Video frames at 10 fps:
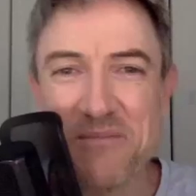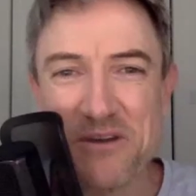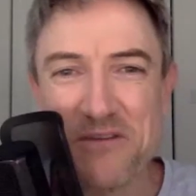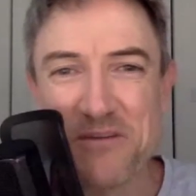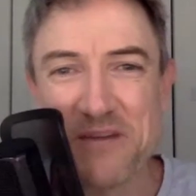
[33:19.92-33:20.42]

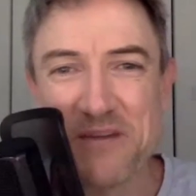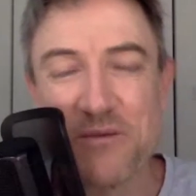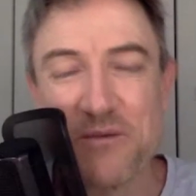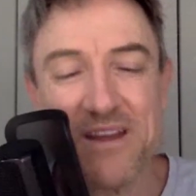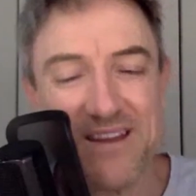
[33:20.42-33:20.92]
perfect,
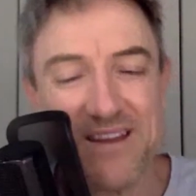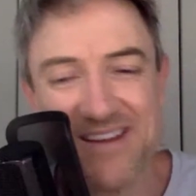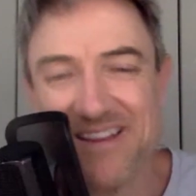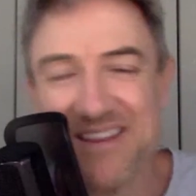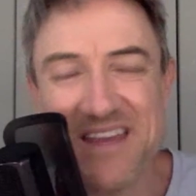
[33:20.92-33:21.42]
mate. Well,
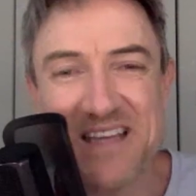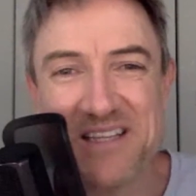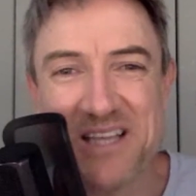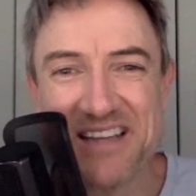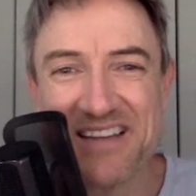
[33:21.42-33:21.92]

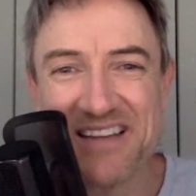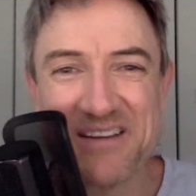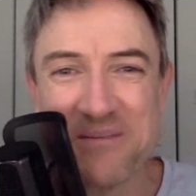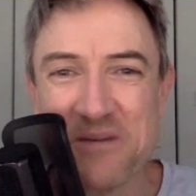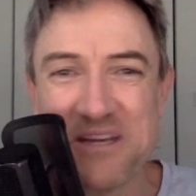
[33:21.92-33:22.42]
thanks again. This
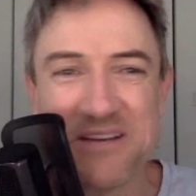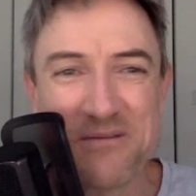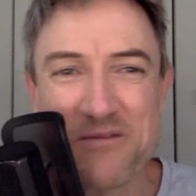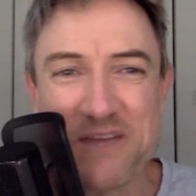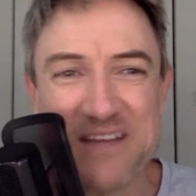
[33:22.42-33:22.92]
has
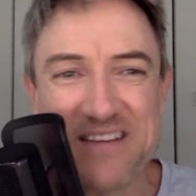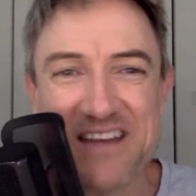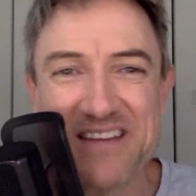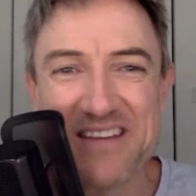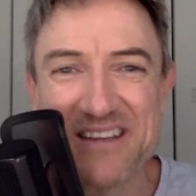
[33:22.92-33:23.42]
been
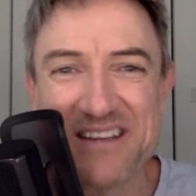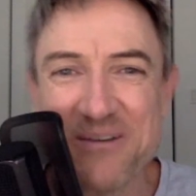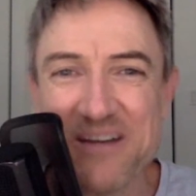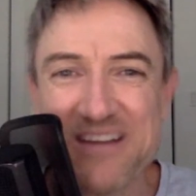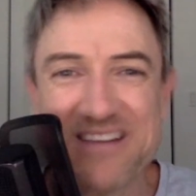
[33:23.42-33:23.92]
fantastic.
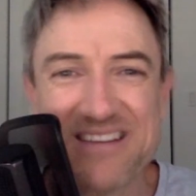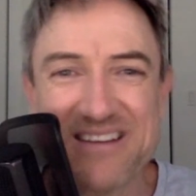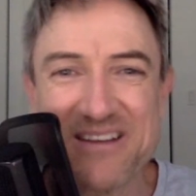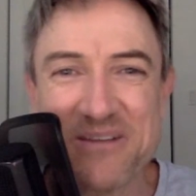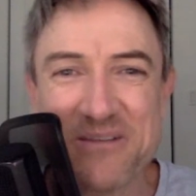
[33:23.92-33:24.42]
Great to
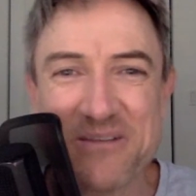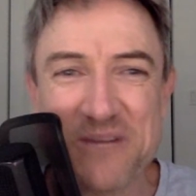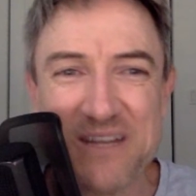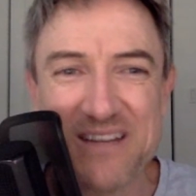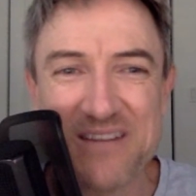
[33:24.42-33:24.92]
see you as
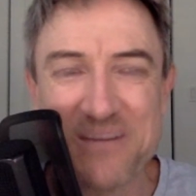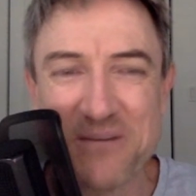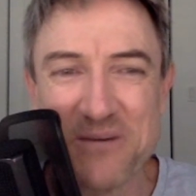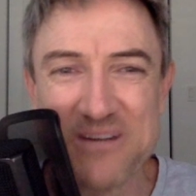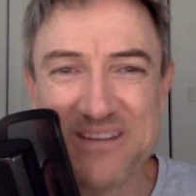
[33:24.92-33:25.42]
well. It's
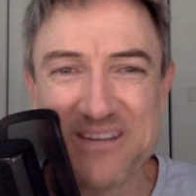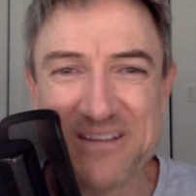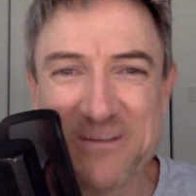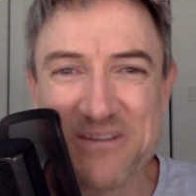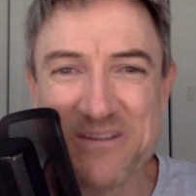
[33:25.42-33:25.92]
been a while
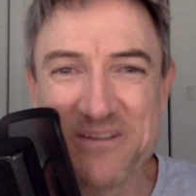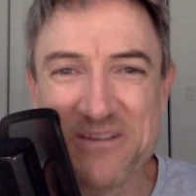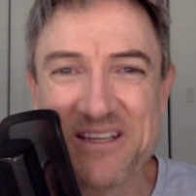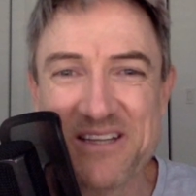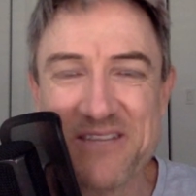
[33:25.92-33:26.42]
since we've
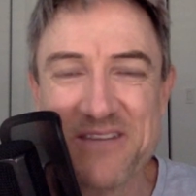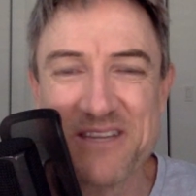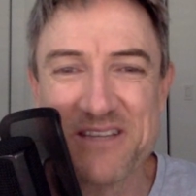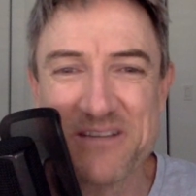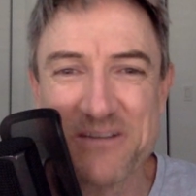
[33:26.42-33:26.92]
seen each other
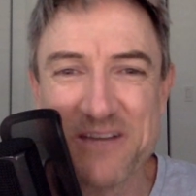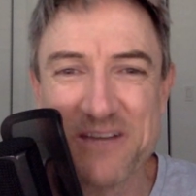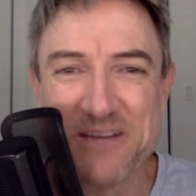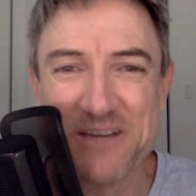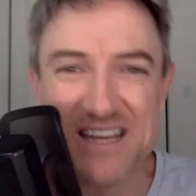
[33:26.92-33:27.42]
face to
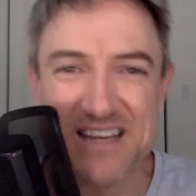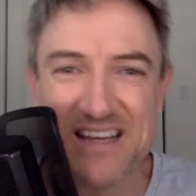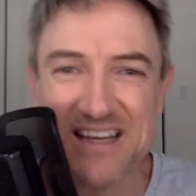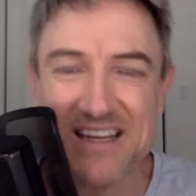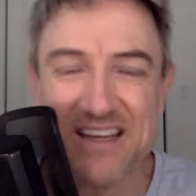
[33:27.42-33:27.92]
face,
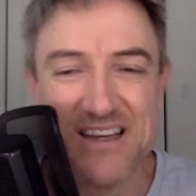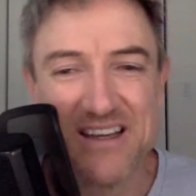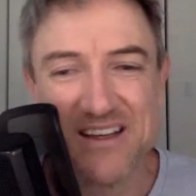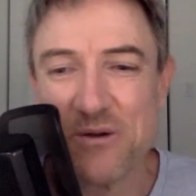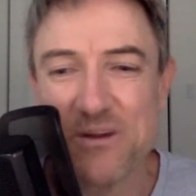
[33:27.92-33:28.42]
and
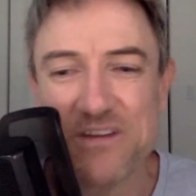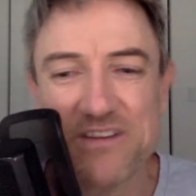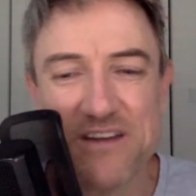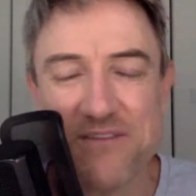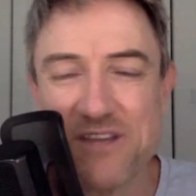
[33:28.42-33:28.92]
all the
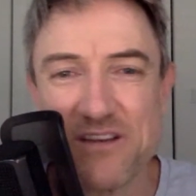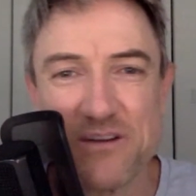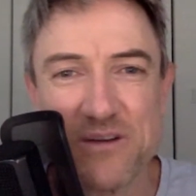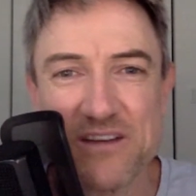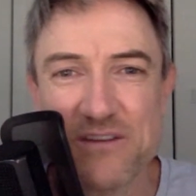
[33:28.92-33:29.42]
stuff that you're
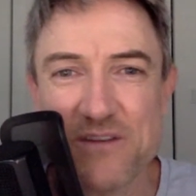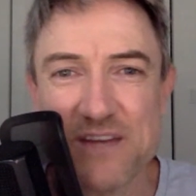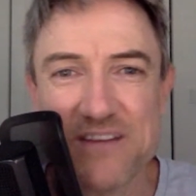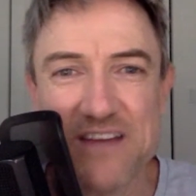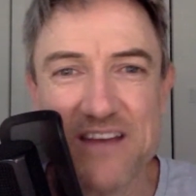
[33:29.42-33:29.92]
doing is
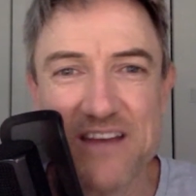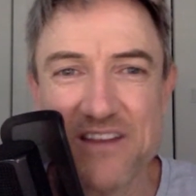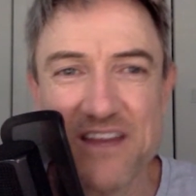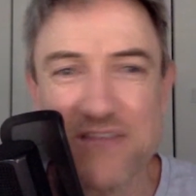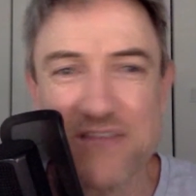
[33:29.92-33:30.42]
fantastic. And
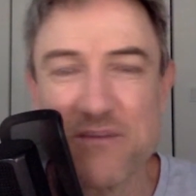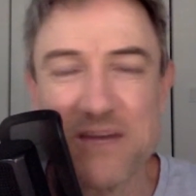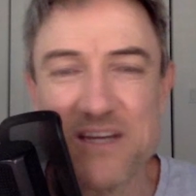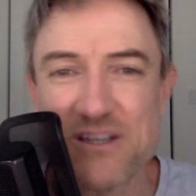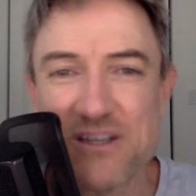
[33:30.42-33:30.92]
that
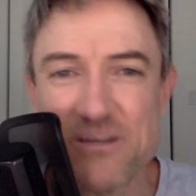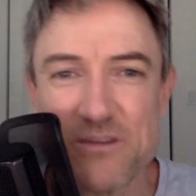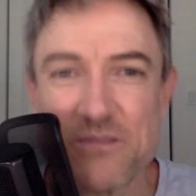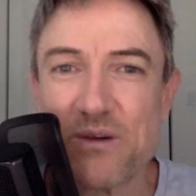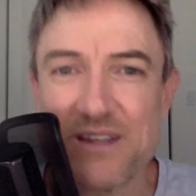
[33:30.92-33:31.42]
information was
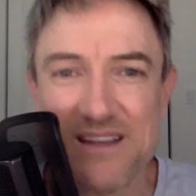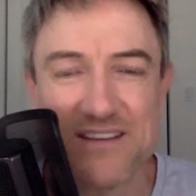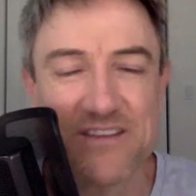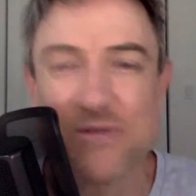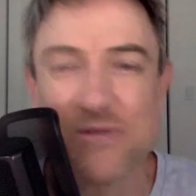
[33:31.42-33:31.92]
brilliant.
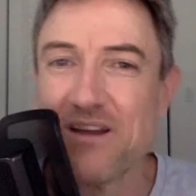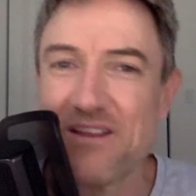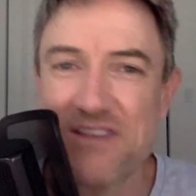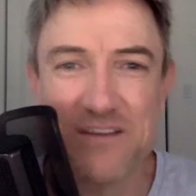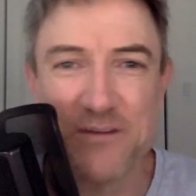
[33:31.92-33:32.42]
So
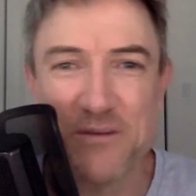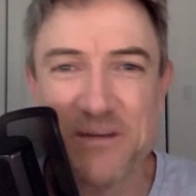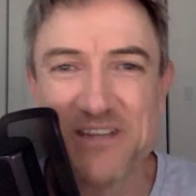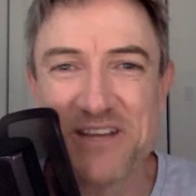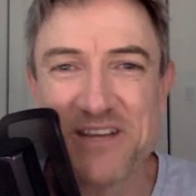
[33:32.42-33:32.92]
thanks very
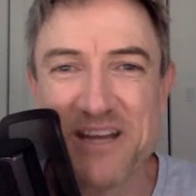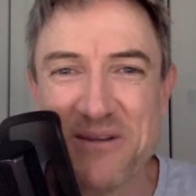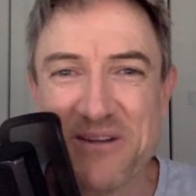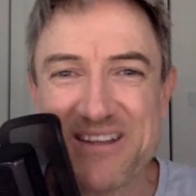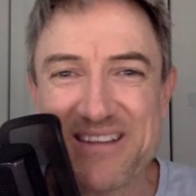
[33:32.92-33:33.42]
much for coming
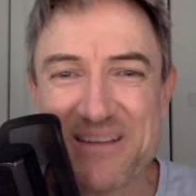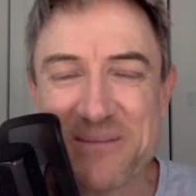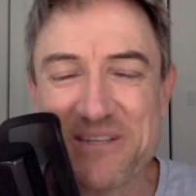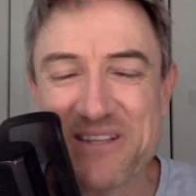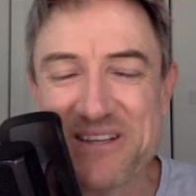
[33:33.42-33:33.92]
on this
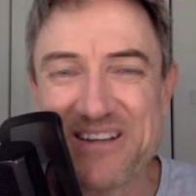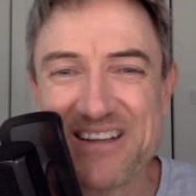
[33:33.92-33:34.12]
episode.